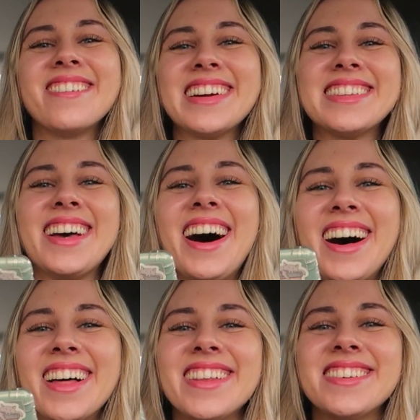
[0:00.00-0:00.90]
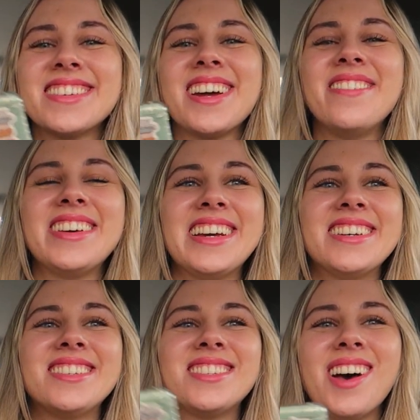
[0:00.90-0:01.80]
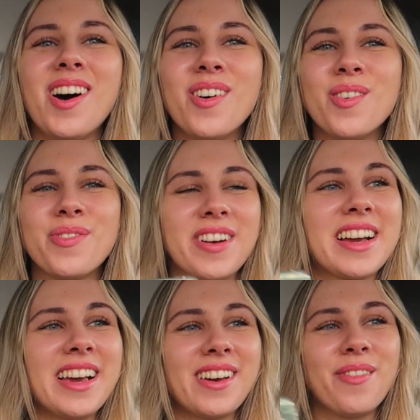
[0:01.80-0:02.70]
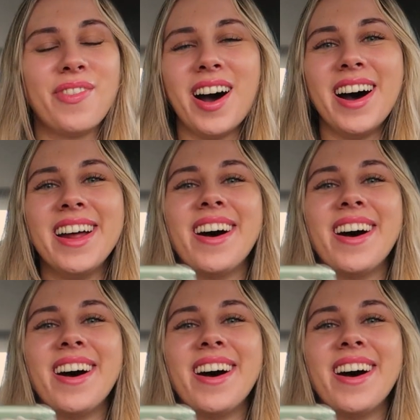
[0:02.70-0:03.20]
already tell this is gonna be so freaking fun.